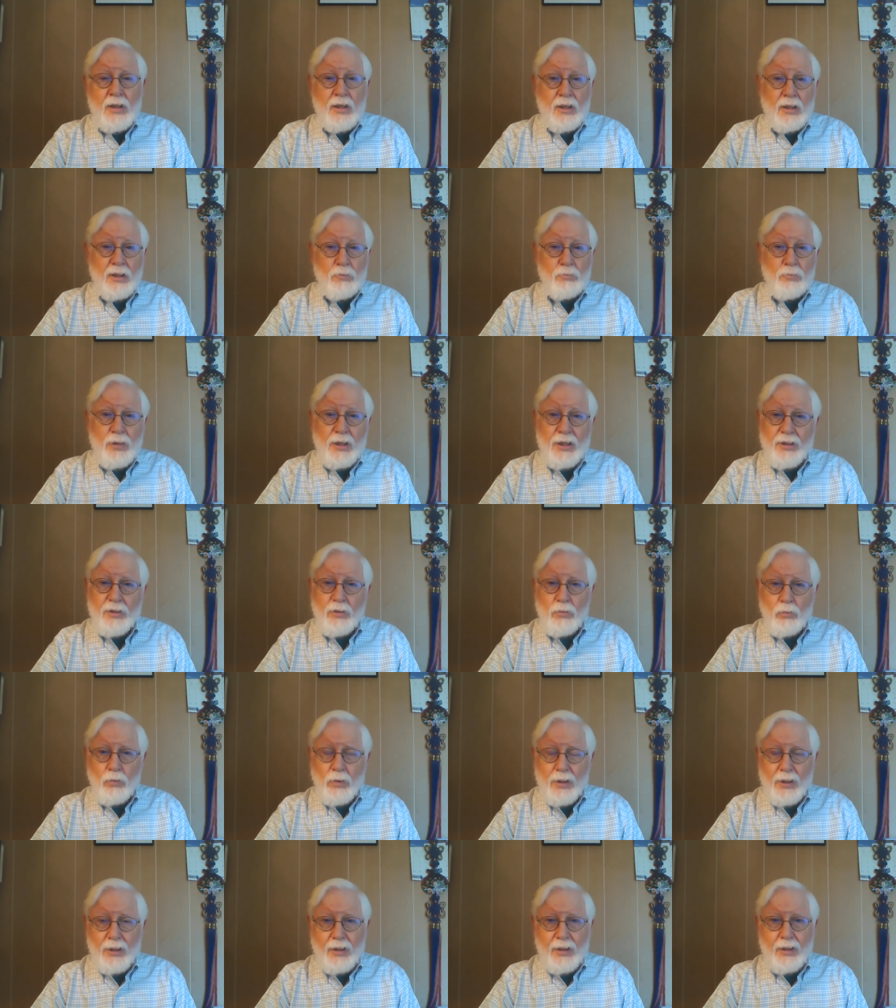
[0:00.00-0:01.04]
And by the
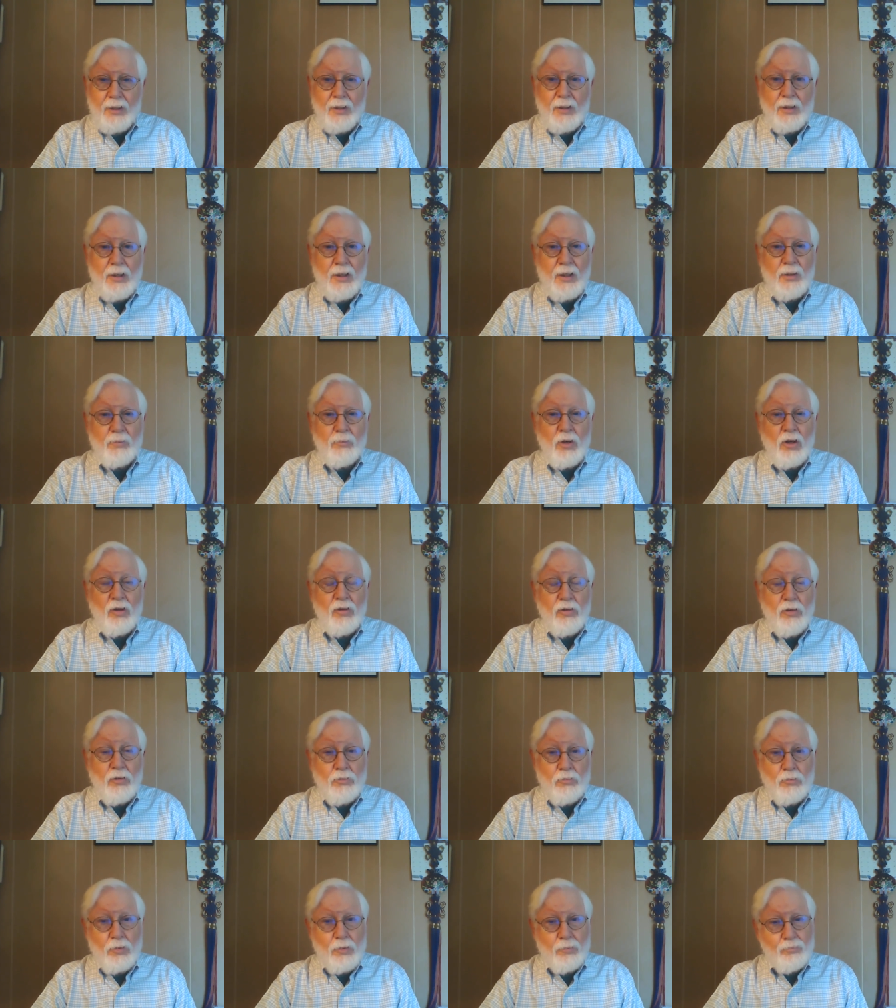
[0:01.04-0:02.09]
way,
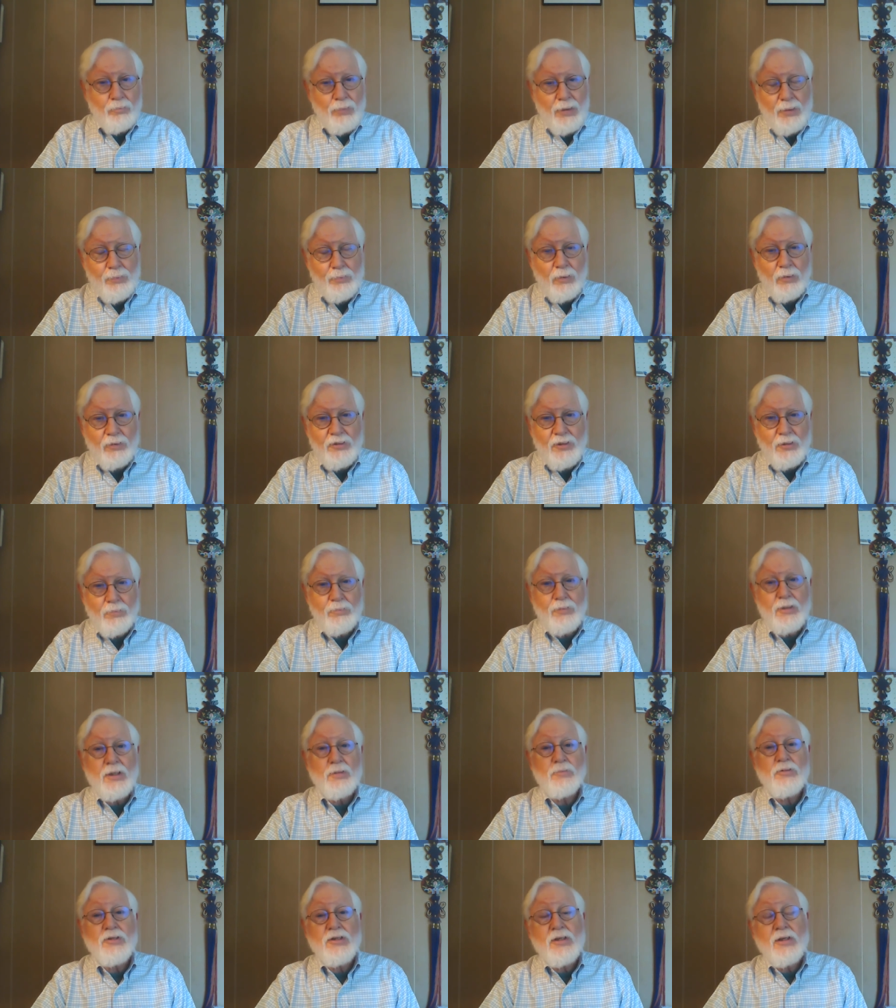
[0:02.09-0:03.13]
although people
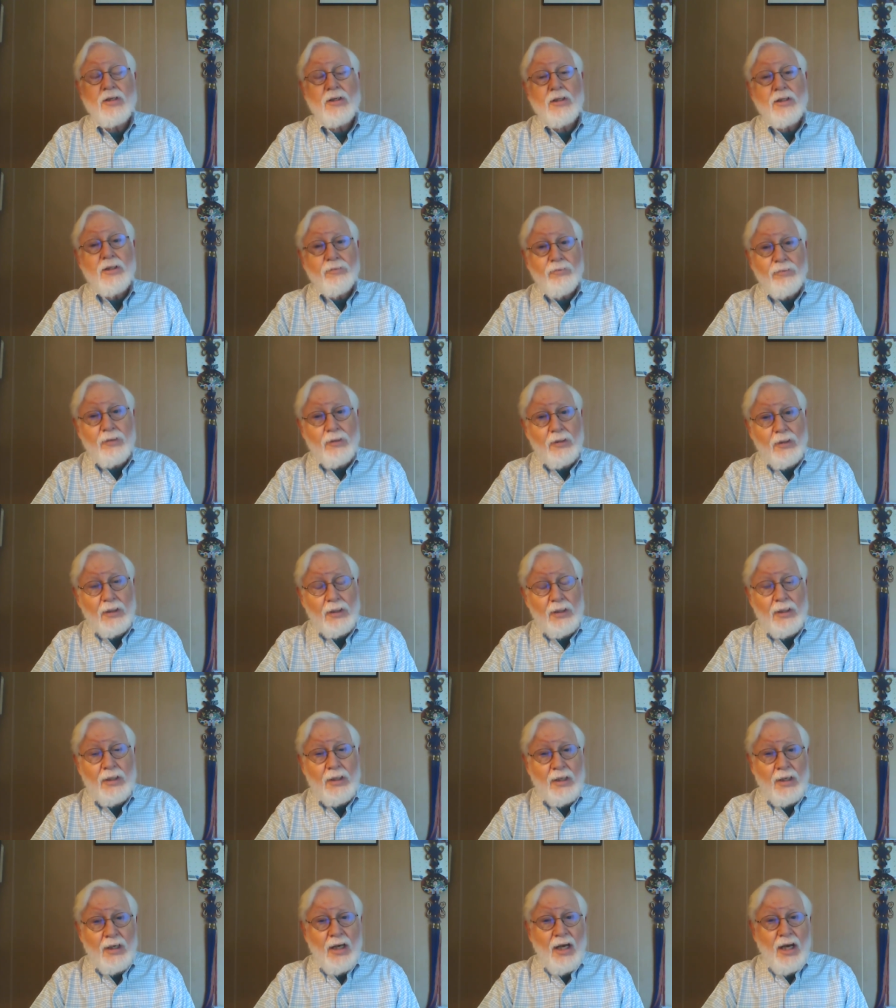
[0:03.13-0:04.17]
sometimes think differently,
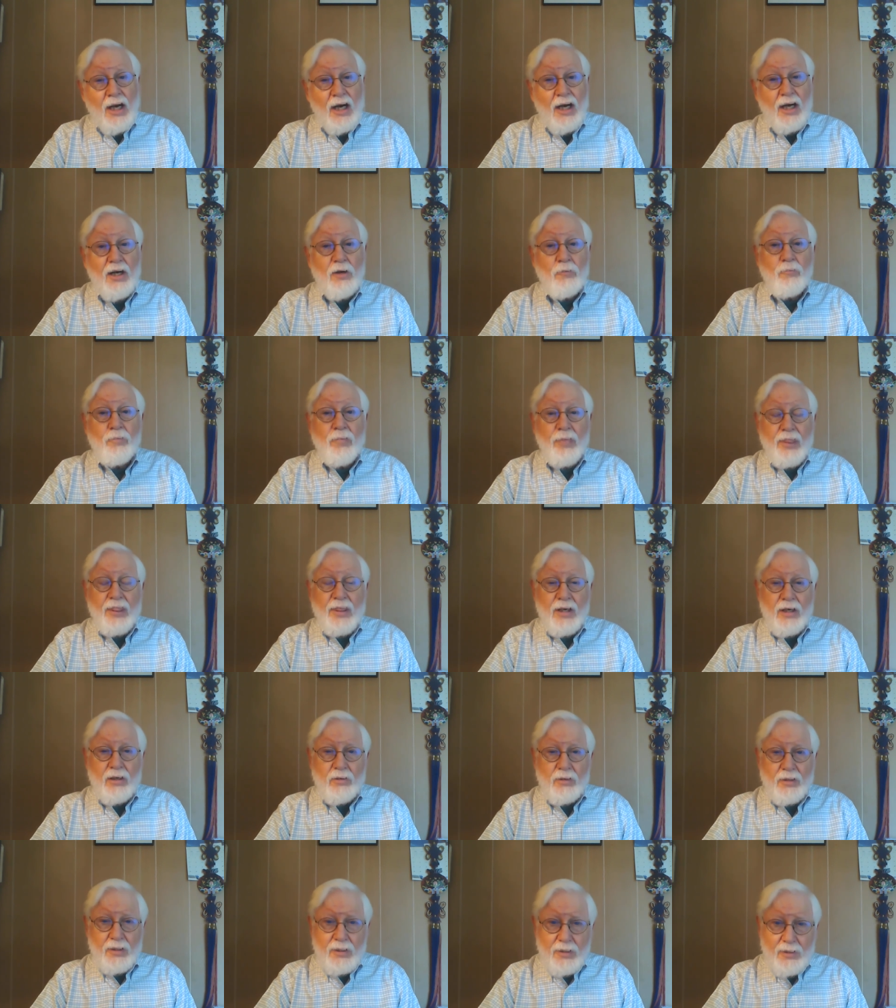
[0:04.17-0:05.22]

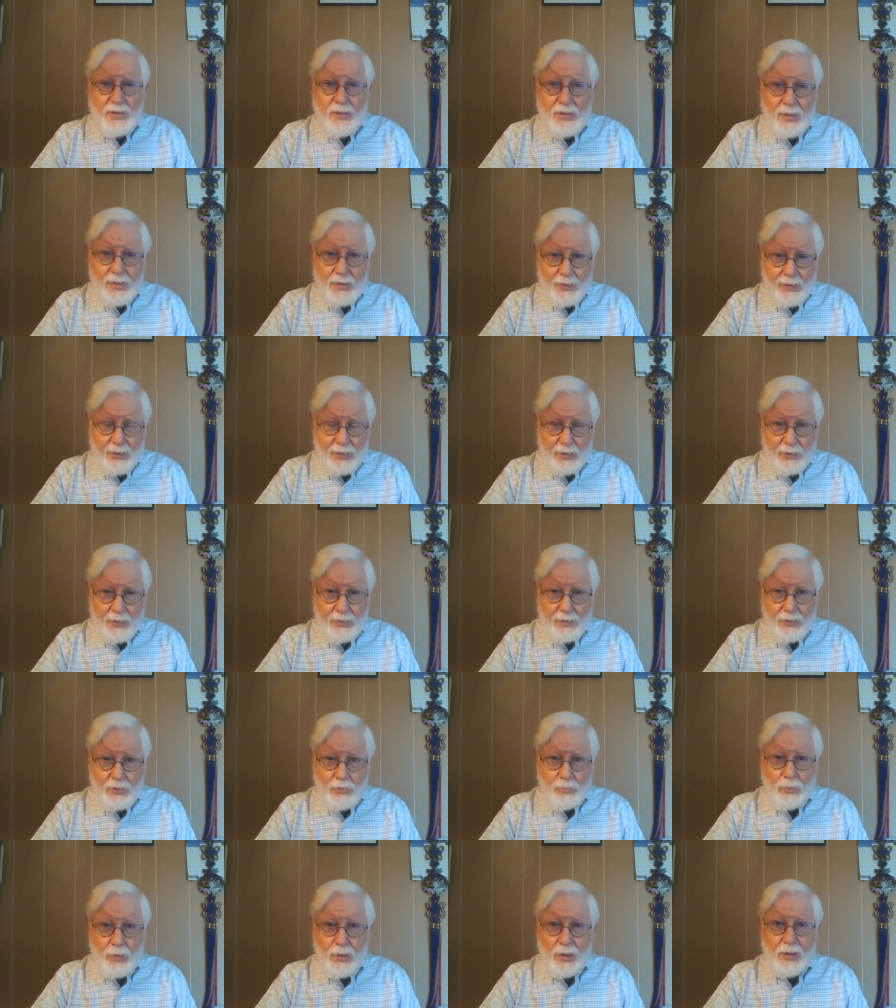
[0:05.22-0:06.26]
there is an
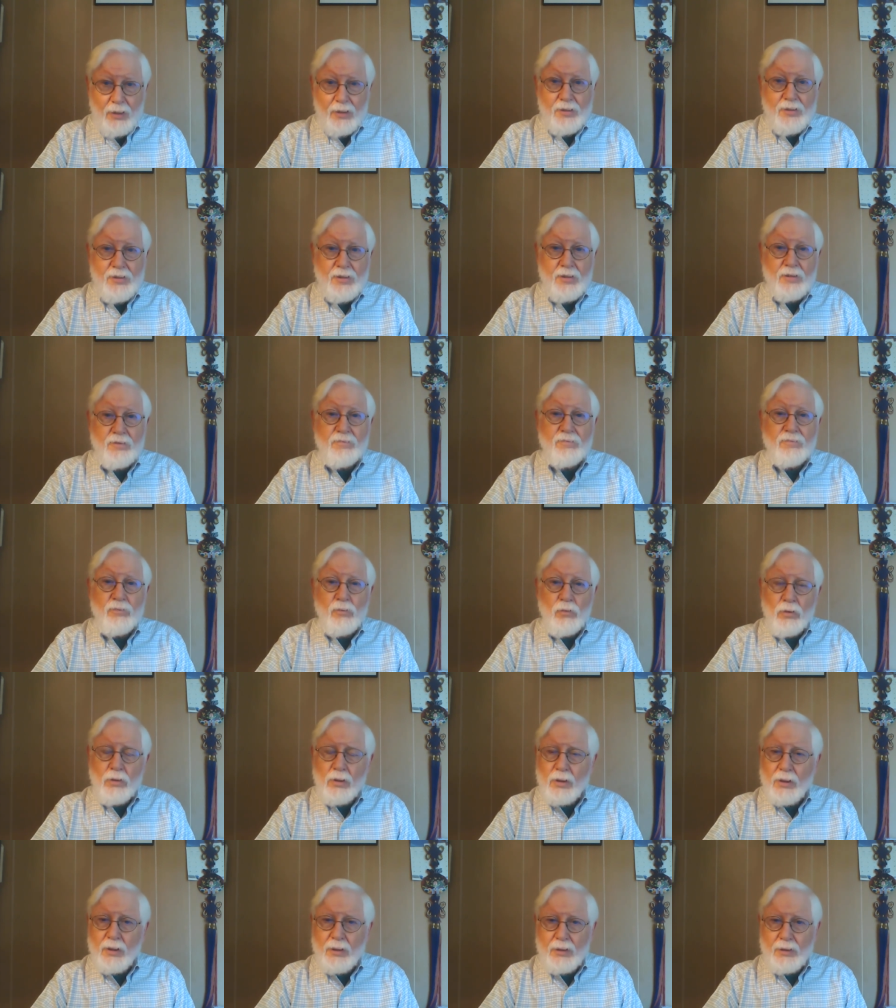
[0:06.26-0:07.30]
attendance policy
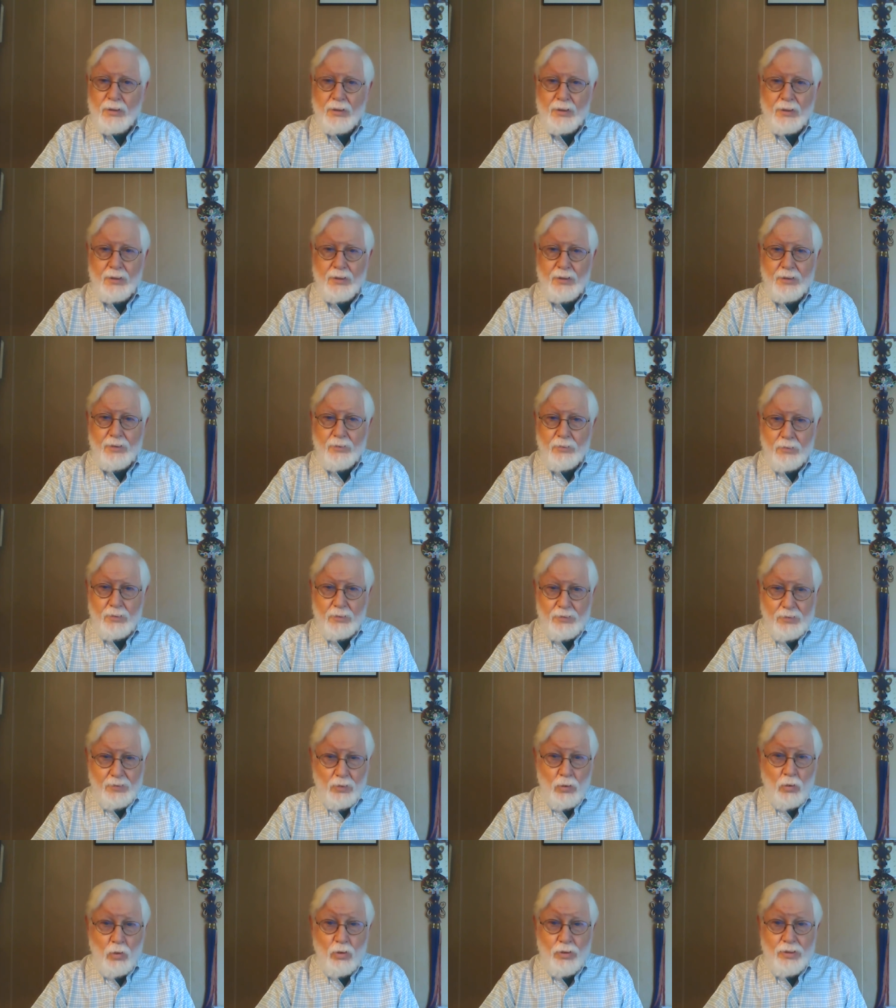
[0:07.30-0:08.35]
for online
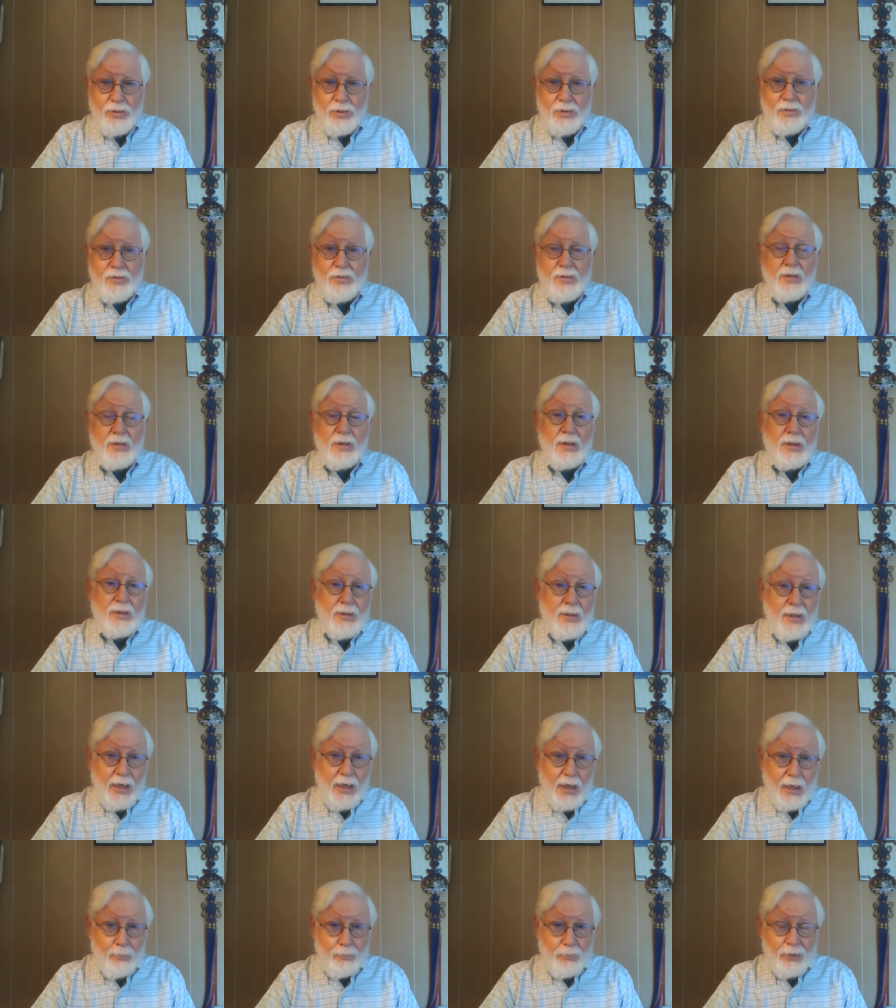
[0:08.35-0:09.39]
courses at
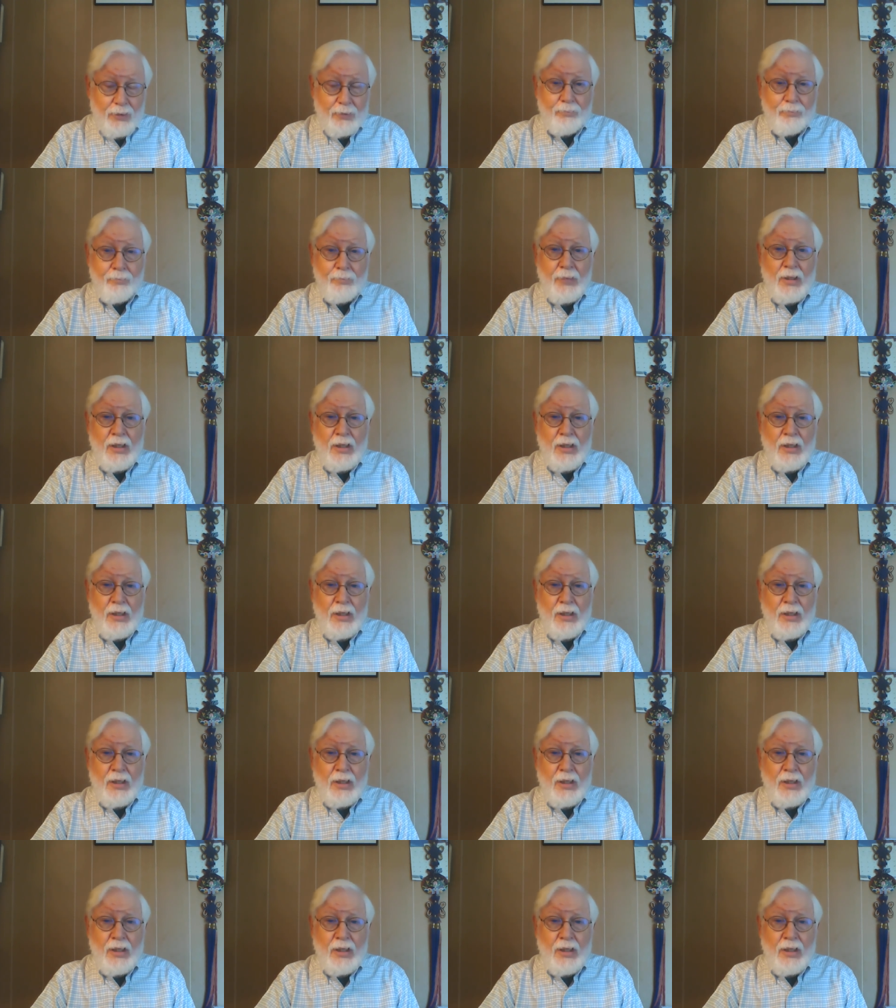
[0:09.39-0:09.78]
Common.